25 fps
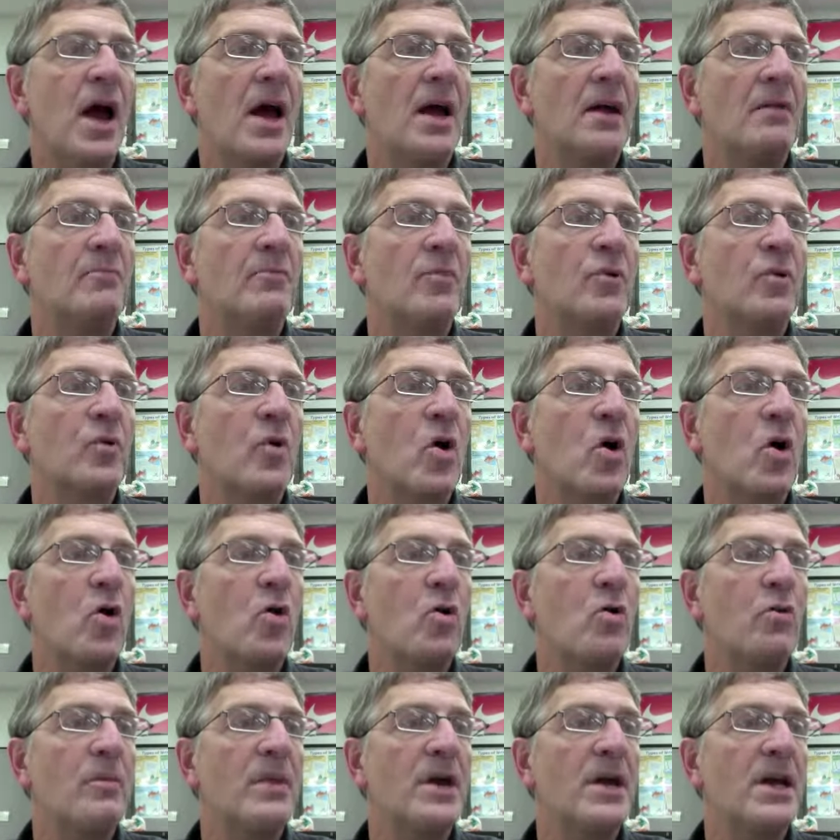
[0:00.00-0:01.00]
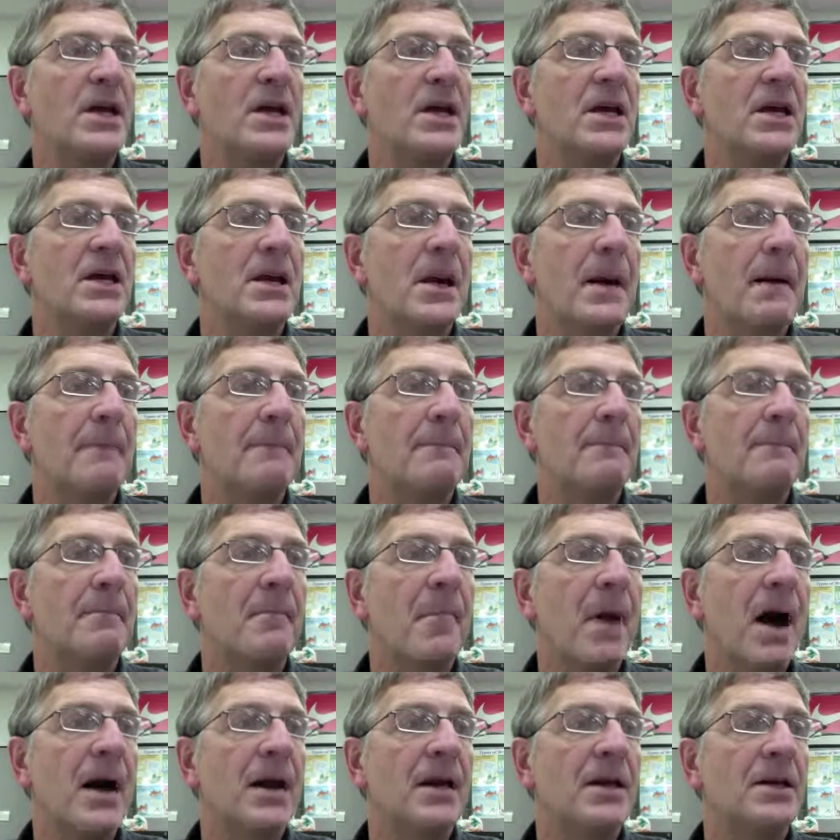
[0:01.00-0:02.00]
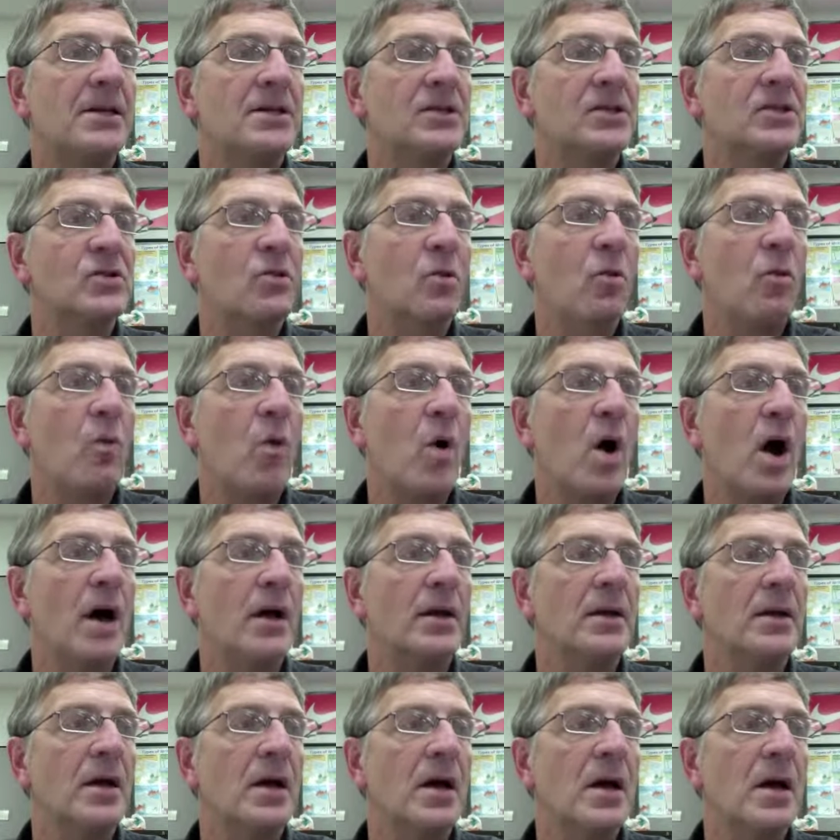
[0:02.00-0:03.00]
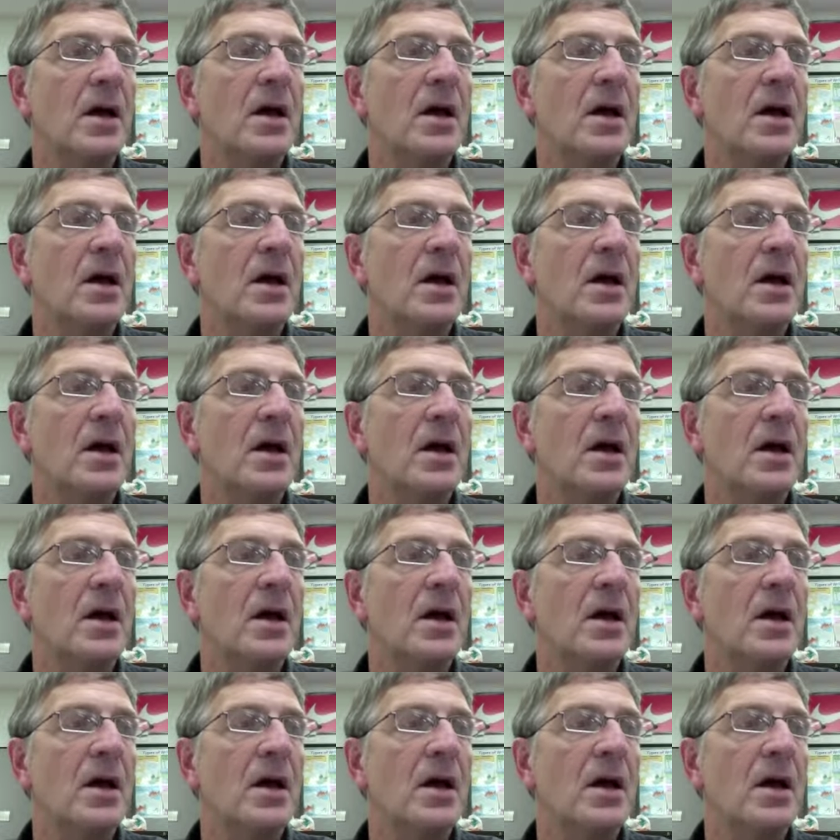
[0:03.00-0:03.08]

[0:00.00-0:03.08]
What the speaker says: and bromine minus 1.